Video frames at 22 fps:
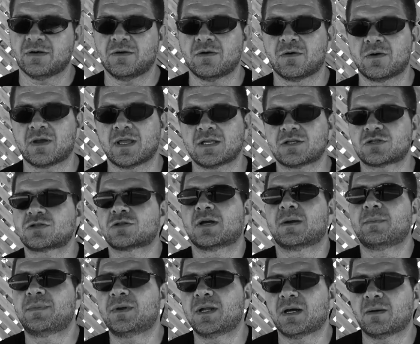Don't get
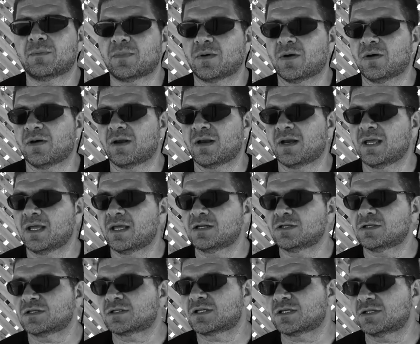tripped up on
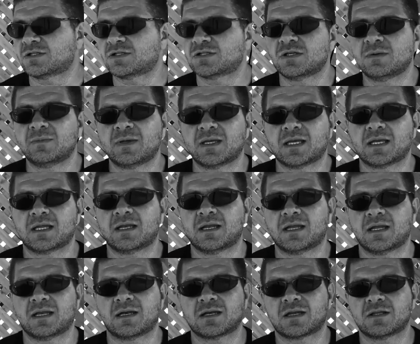just consuming
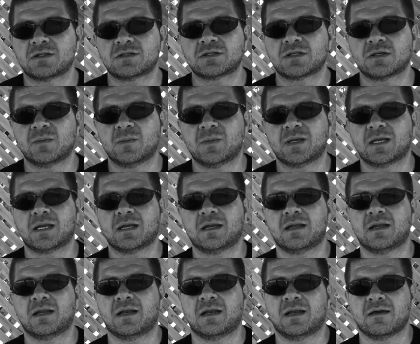and consuming
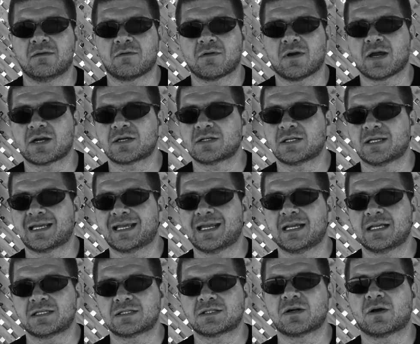and never actually
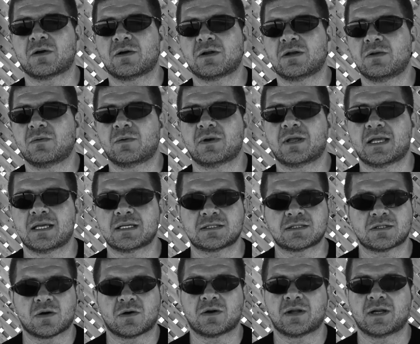getting started. You want to get
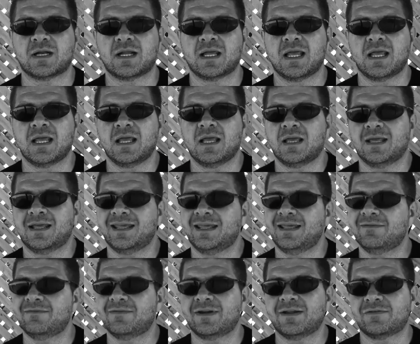started,
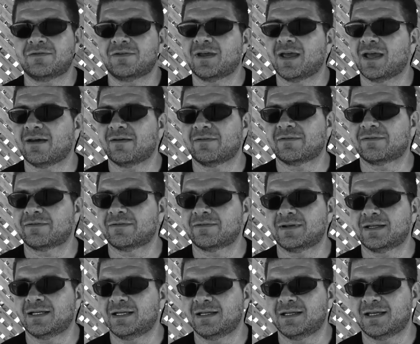even at
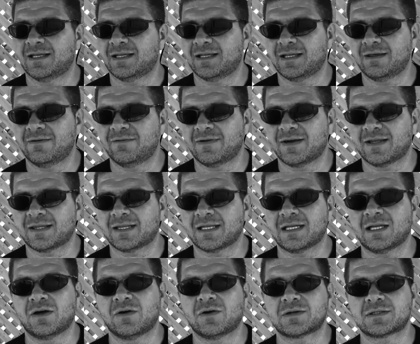
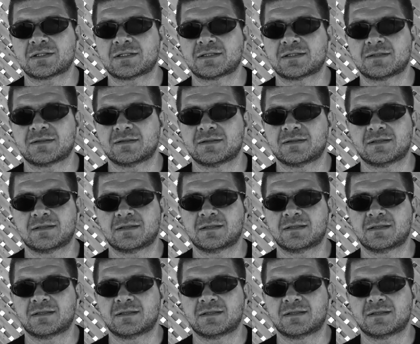the lowest,